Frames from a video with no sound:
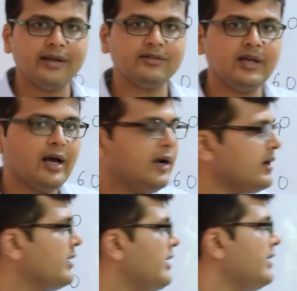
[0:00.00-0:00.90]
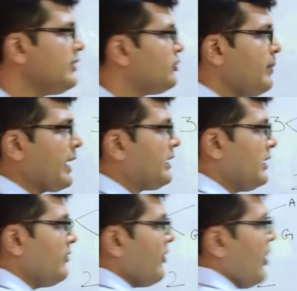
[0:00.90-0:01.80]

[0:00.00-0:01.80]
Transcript: is that irrespective